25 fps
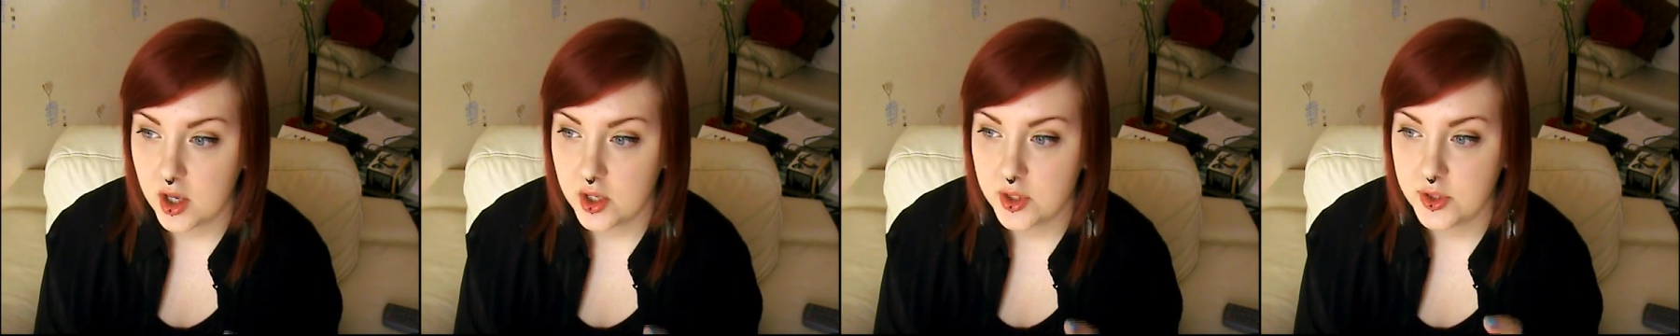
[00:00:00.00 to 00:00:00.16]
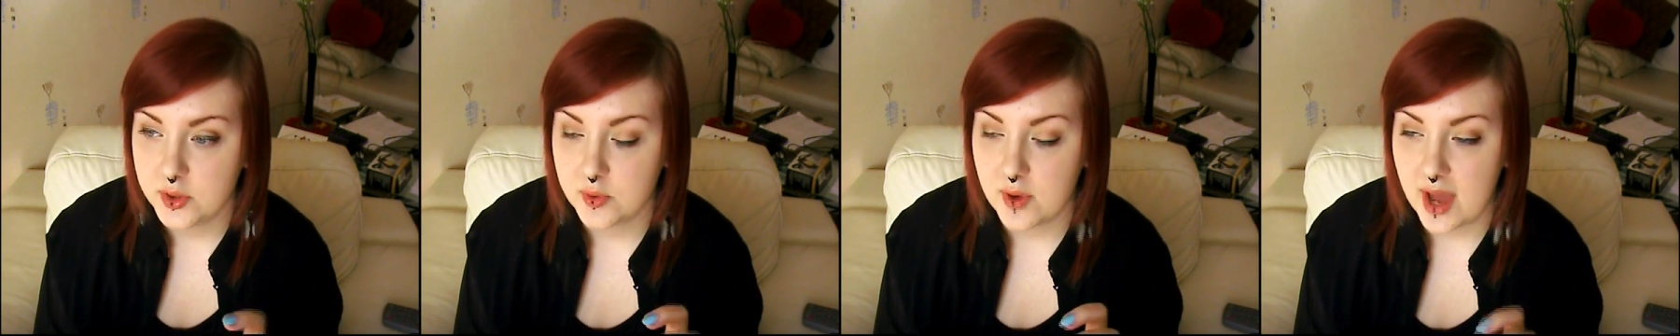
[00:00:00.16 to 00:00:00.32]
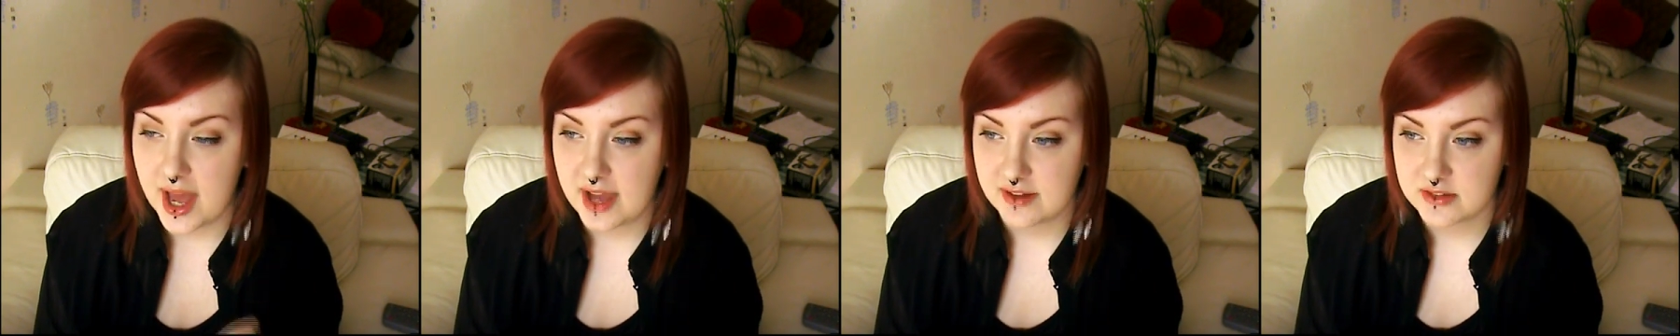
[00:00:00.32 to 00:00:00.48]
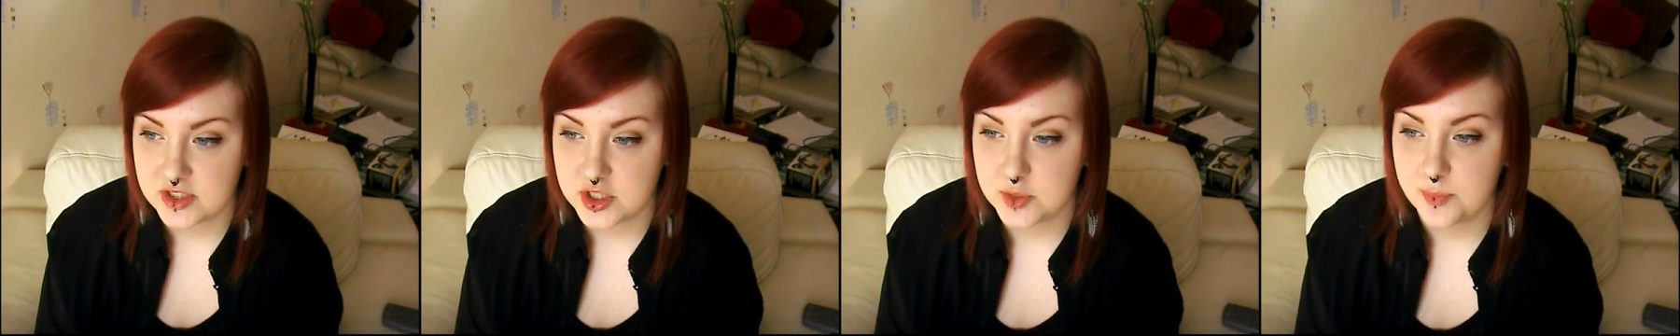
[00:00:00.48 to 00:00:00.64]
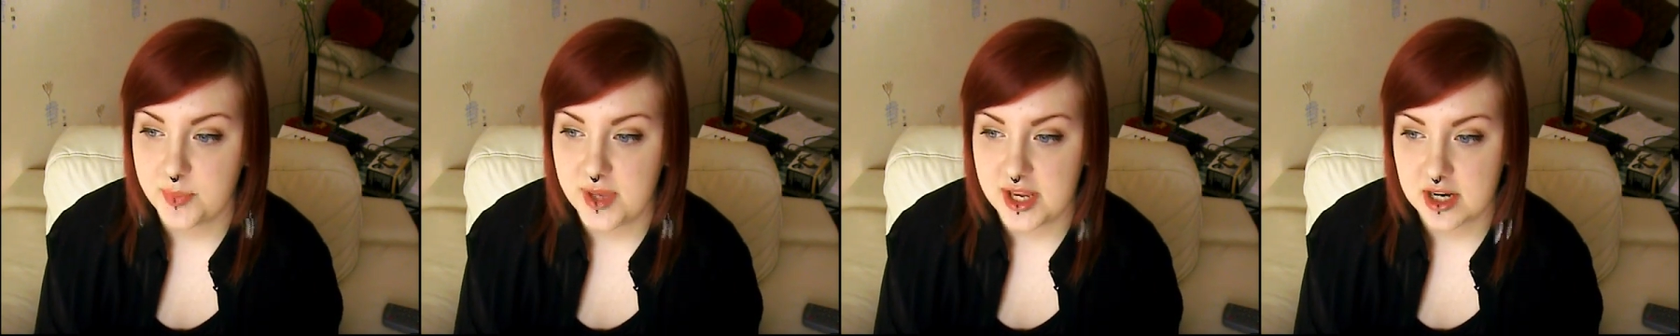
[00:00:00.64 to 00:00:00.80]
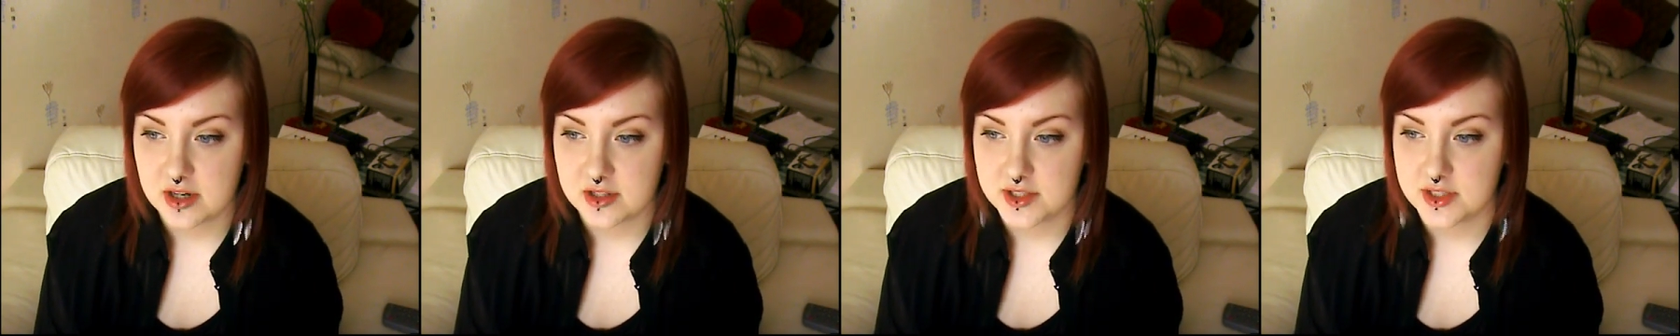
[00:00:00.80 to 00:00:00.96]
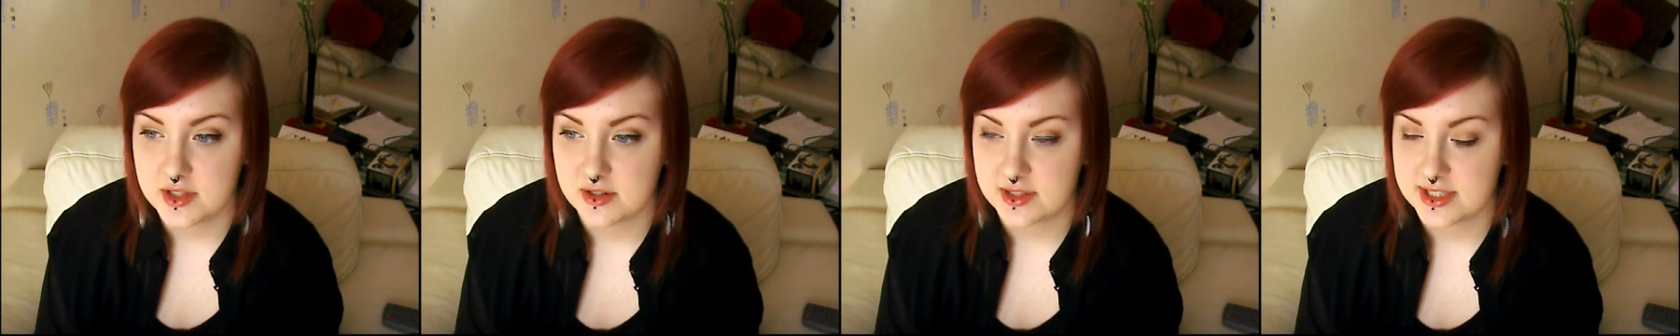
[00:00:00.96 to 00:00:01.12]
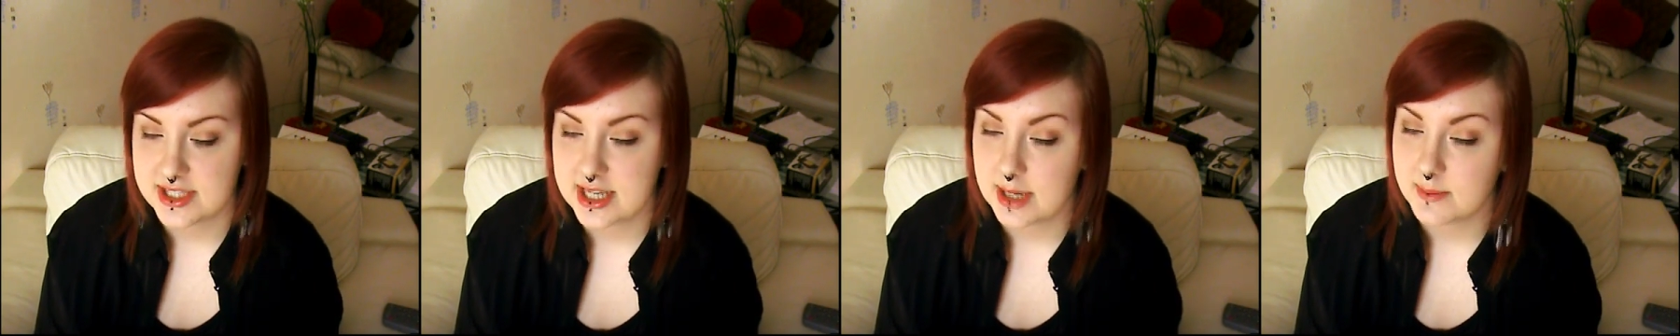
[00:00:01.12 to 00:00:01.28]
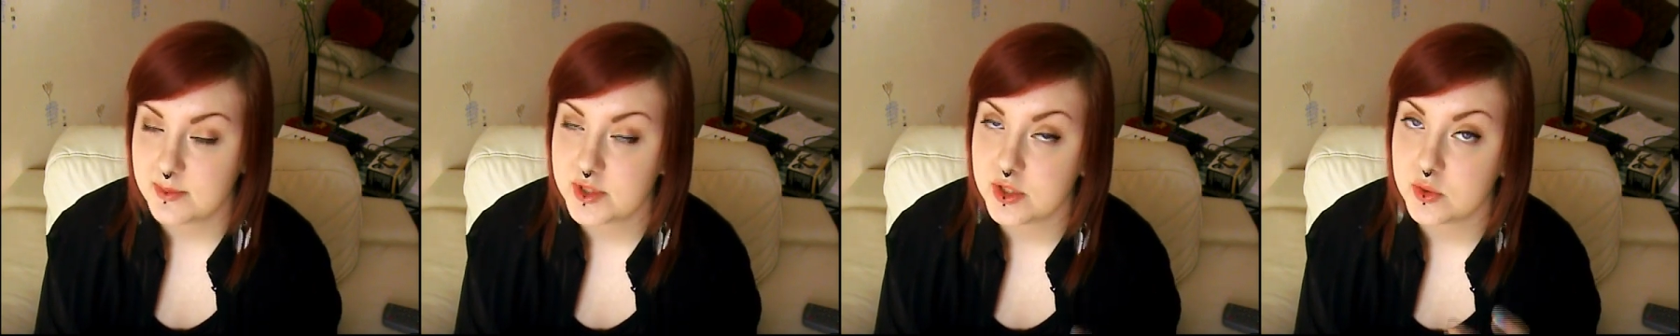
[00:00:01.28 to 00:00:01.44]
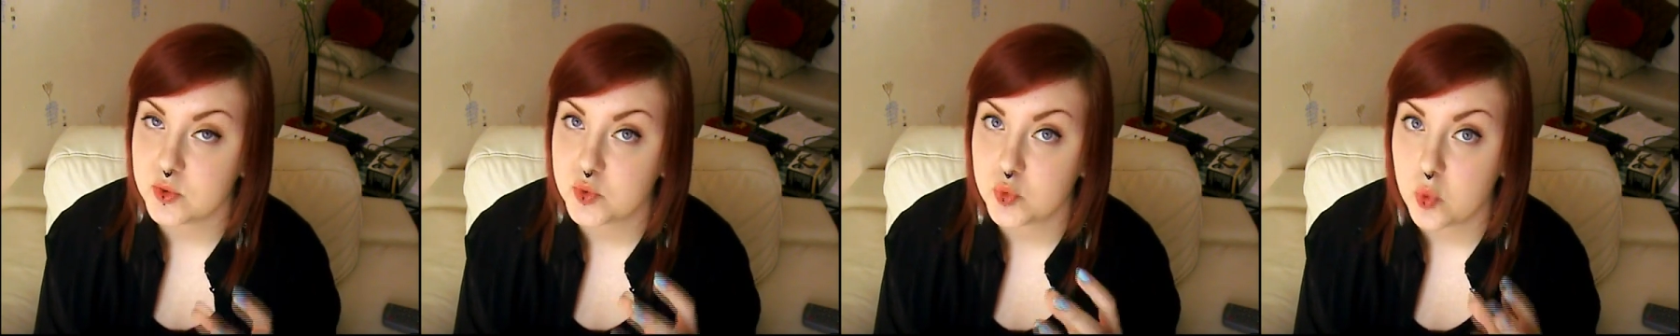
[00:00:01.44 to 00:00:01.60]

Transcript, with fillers: you have to pierce your septum,